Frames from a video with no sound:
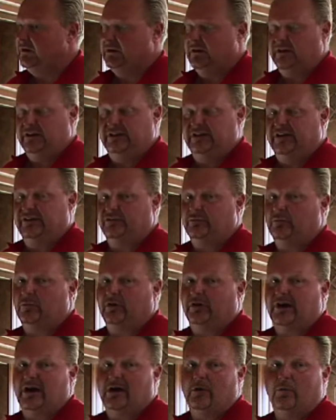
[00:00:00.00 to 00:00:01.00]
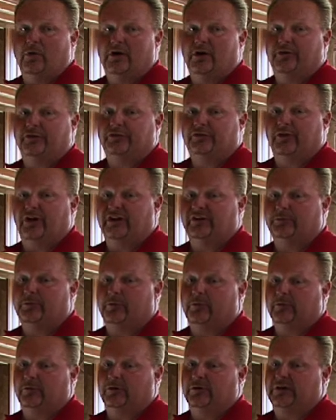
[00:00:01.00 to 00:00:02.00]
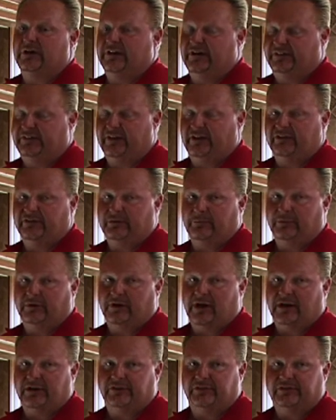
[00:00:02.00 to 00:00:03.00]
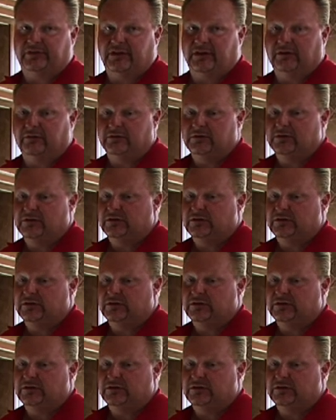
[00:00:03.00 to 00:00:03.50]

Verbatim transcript: it doesn't work out well in transport and it tears up a lot of stuff.